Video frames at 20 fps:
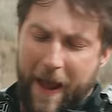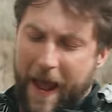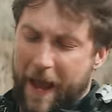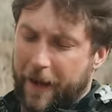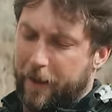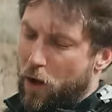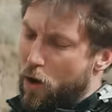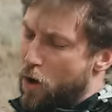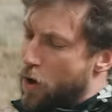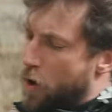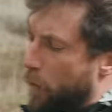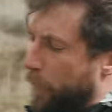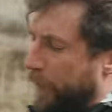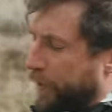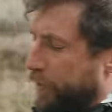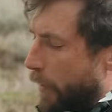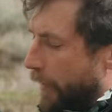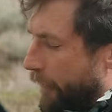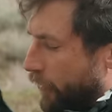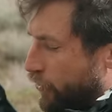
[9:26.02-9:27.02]
back, we
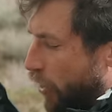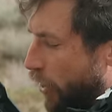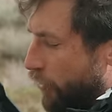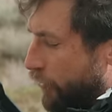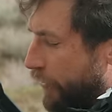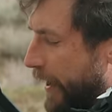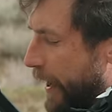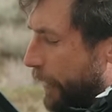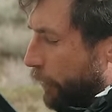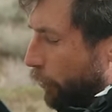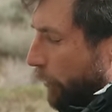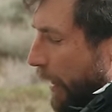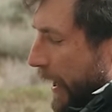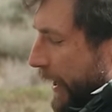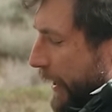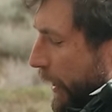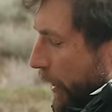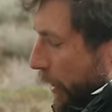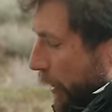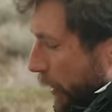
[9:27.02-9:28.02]
do have our charging handle right
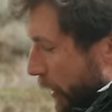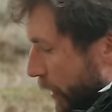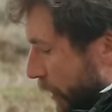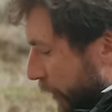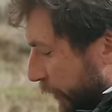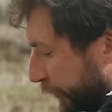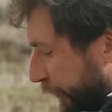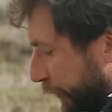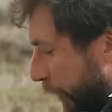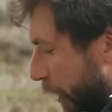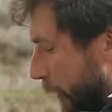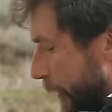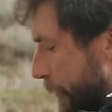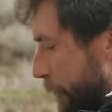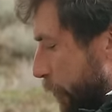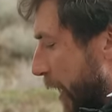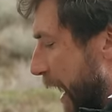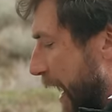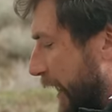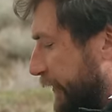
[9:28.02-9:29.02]
here. So in
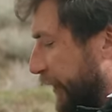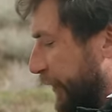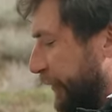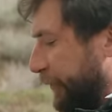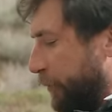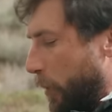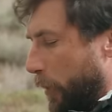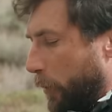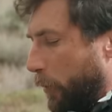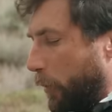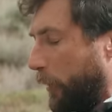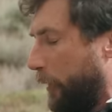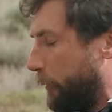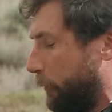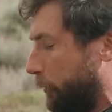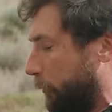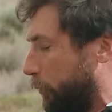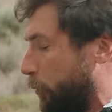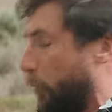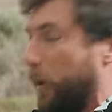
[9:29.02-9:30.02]
practice, when we
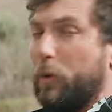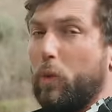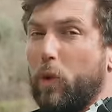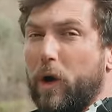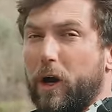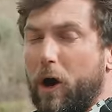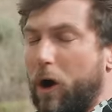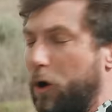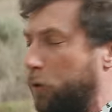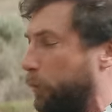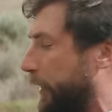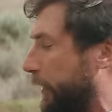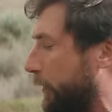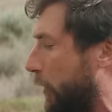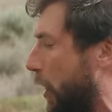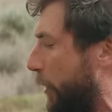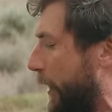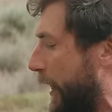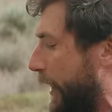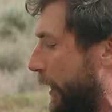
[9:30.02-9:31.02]
when we are
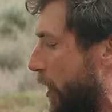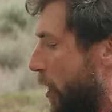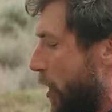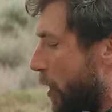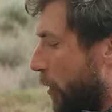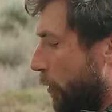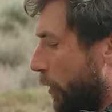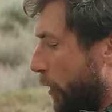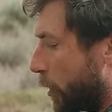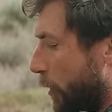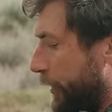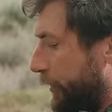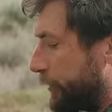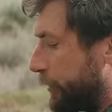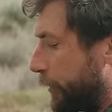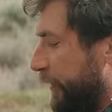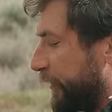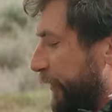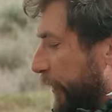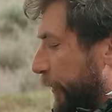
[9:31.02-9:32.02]
reloading, we're going
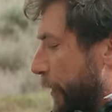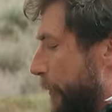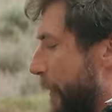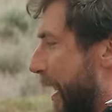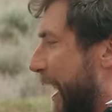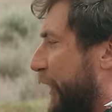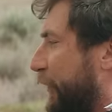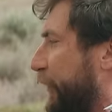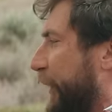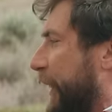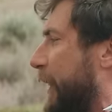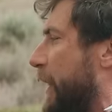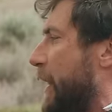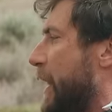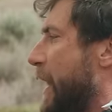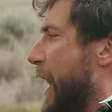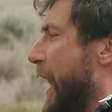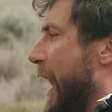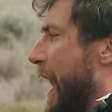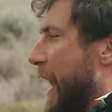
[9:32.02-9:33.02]
to insert the magazine,
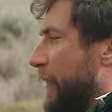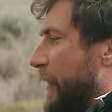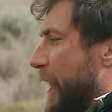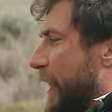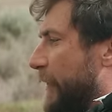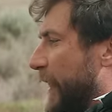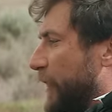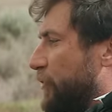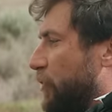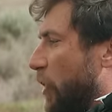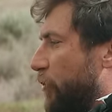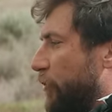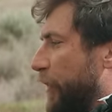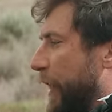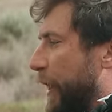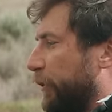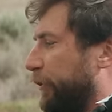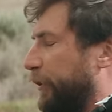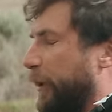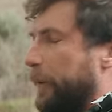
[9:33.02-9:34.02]
and then that charging
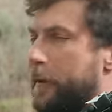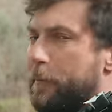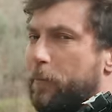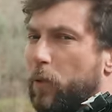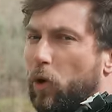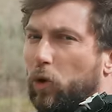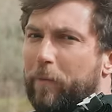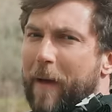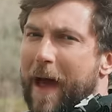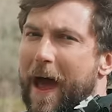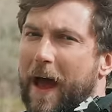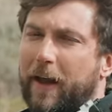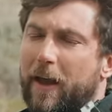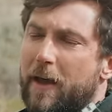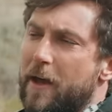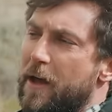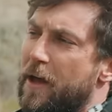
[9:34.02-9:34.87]
handle is going to be pulled back.